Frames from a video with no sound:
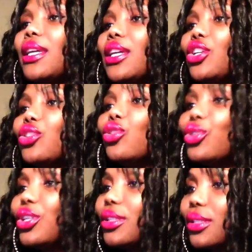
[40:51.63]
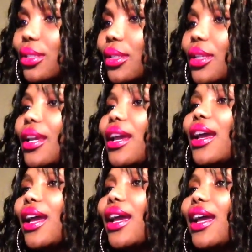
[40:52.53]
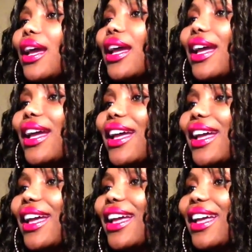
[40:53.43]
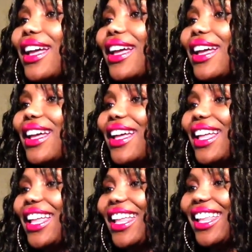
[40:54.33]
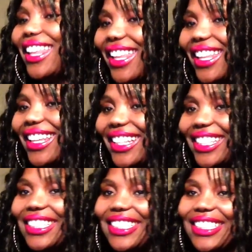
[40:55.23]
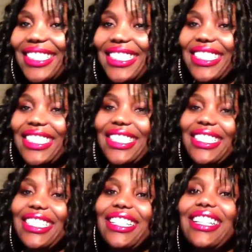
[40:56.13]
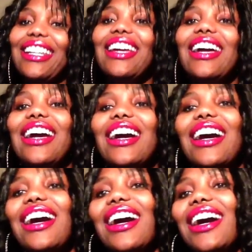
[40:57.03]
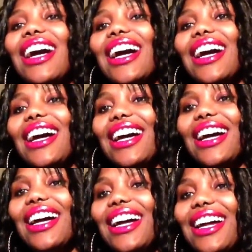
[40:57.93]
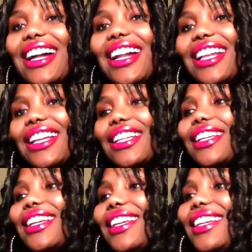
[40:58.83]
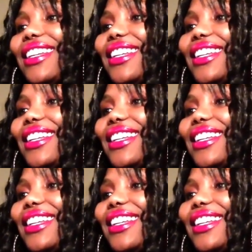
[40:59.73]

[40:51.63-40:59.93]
She's just right now trying to manage us. That's why we have to work harder on that. And it's so hard for us. Seriously.